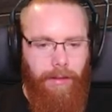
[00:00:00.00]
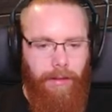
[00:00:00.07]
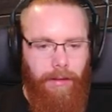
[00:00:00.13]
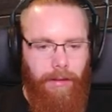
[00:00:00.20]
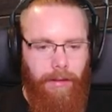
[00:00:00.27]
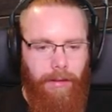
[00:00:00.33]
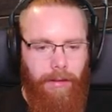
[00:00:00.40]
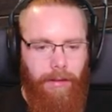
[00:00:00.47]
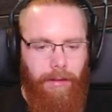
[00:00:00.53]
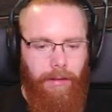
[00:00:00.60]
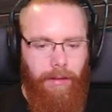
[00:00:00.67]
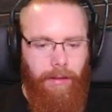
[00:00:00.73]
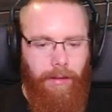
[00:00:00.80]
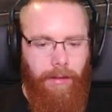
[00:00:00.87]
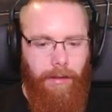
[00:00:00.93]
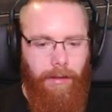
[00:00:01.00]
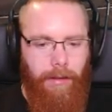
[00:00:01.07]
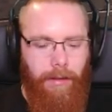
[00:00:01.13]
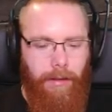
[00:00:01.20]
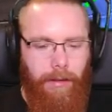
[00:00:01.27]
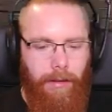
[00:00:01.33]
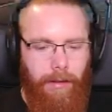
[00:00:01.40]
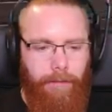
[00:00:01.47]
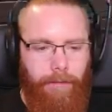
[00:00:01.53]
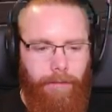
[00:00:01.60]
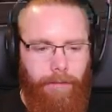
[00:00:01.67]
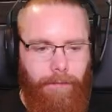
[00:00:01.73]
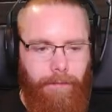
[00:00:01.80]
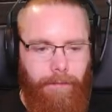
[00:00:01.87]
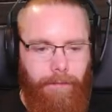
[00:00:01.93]

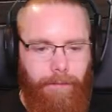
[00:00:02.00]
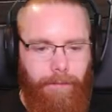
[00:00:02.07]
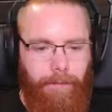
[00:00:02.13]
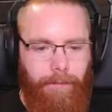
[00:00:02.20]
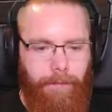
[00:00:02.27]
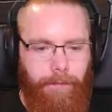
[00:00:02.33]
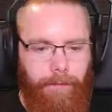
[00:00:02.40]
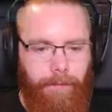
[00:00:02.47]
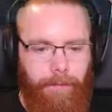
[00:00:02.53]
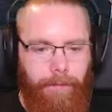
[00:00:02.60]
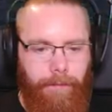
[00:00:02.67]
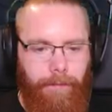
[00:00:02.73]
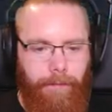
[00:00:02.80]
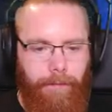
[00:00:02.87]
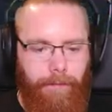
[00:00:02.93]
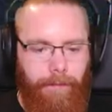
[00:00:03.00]
(no one is talking)